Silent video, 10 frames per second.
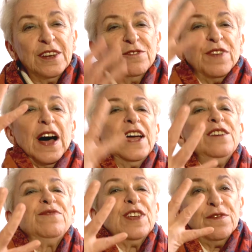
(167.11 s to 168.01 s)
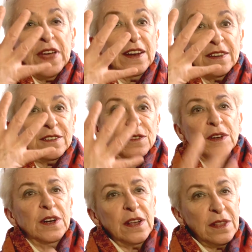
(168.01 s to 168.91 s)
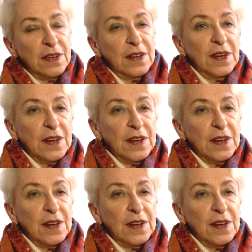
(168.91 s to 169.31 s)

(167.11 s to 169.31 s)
5 events. You can either